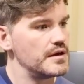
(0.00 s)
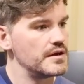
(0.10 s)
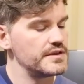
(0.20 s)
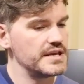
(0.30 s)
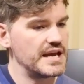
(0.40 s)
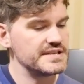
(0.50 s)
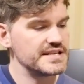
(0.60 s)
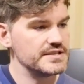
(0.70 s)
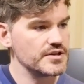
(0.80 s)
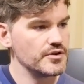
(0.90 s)
the
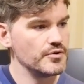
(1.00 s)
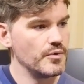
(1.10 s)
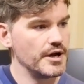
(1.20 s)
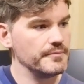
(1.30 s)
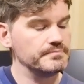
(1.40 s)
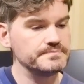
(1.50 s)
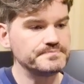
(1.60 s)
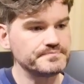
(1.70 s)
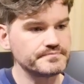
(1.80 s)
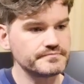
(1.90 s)
AC2 one,
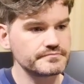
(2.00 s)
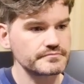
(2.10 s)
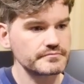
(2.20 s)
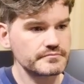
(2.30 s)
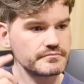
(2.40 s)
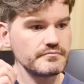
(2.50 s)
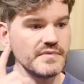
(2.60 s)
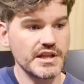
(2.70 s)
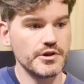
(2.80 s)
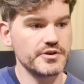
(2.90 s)

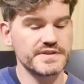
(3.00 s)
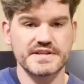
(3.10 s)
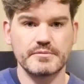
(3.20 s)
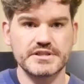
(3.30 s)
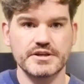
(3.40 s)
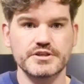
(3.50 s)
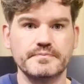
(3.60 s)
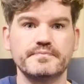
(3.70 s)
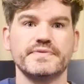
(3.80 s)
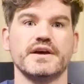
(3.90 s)
Looting and Sabotage.
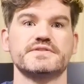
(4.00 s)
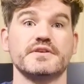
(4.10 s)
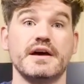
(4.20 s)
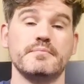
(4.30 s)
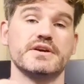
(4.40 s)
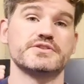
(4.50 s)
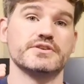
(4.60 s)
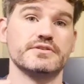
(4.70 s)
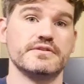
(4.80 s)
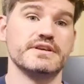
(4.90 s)
So that
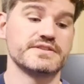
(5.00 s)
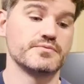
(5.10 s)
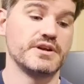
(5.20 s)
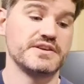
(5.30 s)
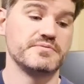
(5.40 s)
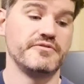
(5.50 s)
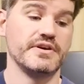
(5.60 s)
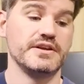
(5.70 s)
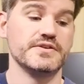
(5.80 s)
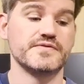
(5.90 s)
mission, this would actually be
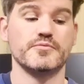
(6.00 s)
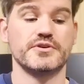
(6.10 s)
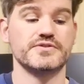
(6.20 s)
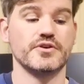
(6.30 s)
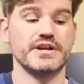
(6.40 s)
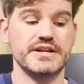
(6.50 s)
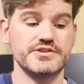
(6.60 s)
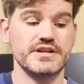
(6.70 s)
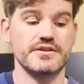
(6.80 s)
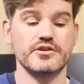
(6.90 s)
fairly useful because you've got an
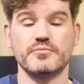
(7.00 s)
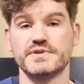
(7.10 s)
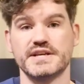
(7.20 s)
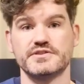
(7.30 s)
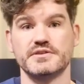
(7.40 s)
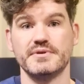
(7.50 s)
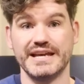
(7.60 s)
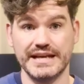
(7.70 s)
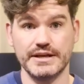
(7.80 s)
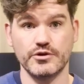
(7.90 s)
engineer that can potentially be
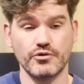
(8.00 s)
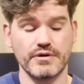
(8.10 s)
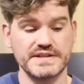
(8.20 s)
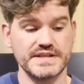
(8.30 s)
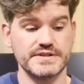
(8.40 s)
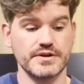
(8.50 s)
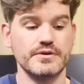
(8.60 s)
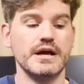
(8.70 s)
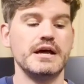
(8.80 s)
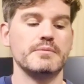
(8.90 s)
healing your
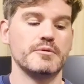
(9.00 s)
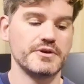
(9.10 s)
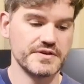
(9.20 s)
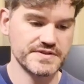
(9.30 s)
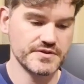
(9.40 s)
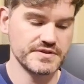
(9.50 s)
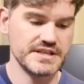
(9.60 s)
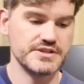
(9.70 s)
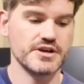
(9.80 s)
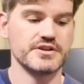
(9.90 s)
AC2, but because it's got
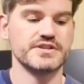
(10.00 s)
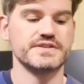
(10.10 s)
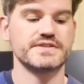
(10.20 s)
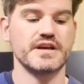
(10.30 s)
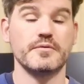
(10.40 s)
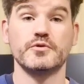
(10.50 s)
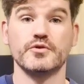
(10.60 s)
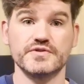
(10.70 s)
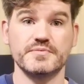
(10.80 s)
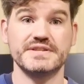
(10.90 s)
decharges,
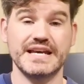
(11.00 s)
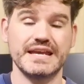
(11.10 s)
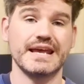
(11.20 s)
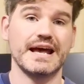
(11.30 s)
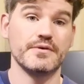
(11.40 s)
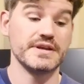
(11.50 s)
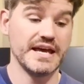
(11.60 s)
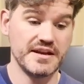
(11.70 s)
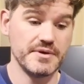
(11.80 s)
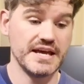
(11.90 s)
could also be taking out the
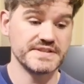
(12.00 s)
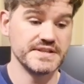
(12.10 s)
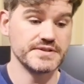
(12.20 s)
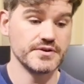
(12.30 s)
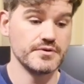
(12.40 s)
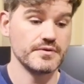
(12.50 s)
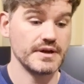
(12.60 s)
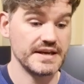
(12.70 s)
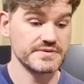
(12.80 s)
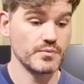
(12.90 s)
enemy AC2
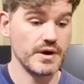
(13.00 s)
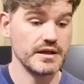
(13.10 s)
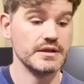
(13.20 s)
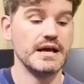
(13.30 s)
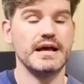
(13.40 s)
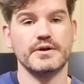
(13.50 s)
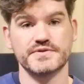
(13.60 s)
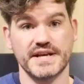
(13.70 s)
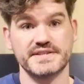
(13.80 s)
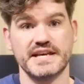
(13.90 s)
as well, and
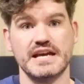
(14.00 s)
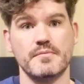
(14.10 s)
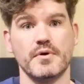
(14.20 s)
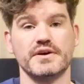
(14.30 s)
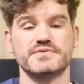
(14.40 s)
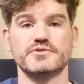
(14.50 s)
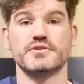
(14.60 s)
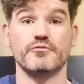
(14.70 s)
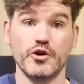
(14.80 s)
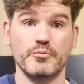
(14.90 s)
also has EM mines which
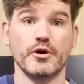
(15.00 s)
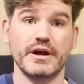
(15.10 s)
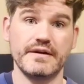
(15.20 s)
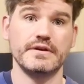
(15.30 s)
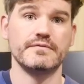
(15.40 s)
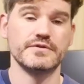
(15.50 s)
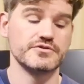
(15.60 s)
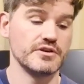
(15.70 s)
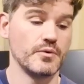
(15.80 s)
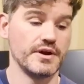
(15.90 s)
can roadblock heavy
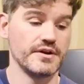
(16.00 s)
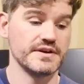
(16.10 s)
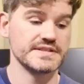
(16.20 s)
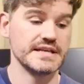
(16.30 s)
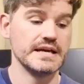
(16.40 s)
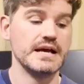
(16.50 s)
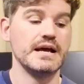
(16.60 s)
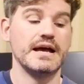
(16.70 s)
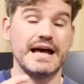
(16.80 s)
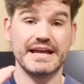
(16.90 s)
infantry quite nicely,
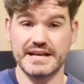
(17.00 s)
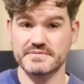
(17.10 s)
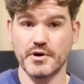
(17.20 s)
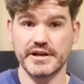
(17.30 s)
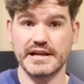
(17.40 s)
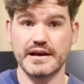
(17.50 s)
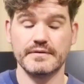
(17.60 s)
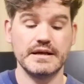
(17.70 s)
and has Mine Layer.